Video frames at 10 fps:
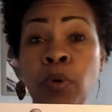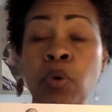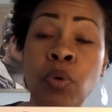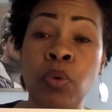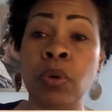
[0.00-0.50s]

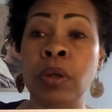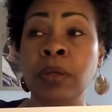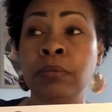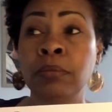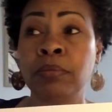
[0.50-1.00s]
who
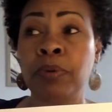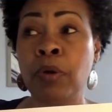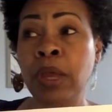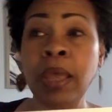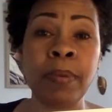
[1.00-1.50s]

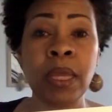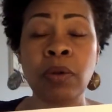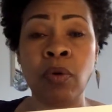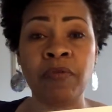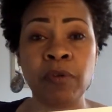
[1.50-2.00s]
prohibit
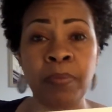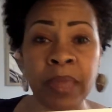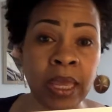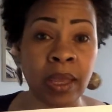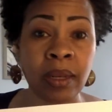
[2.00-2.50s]
or
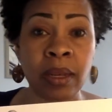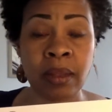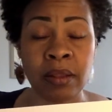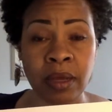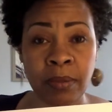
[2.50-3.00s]
forbid
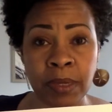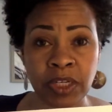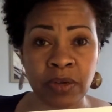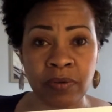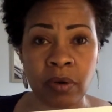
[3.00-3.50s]
the
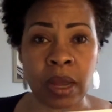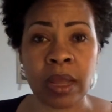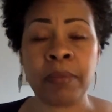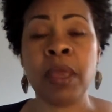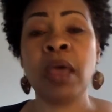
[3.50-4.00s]
commission of crime